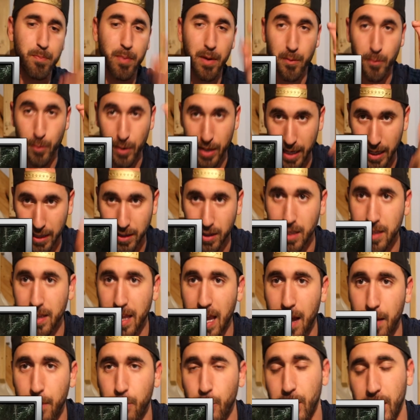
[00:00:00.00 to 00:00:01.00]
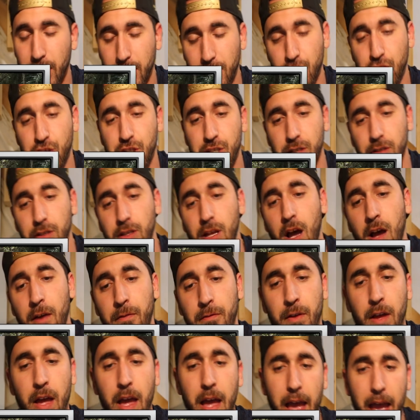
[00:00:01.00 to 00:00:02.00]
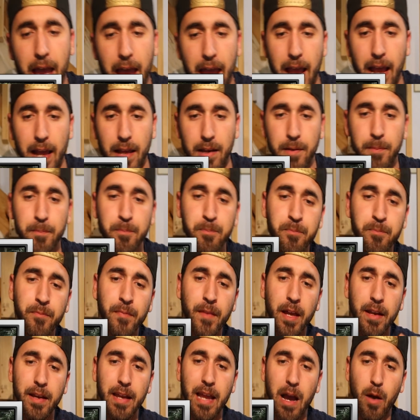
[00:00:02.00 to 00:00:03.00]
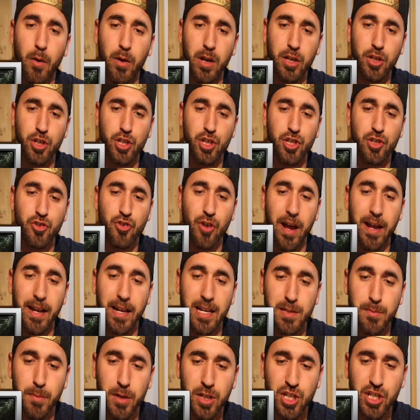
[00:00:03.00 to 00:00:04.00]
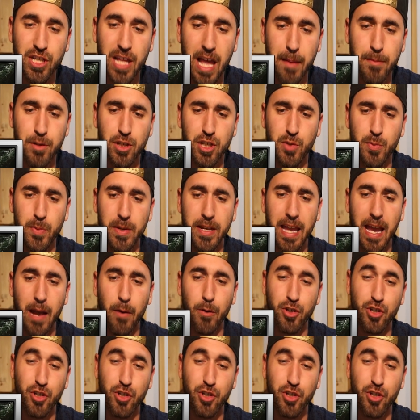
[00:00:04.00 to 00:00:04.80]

But we get the shield off, and now we're gonna just try to get as much damage as we can.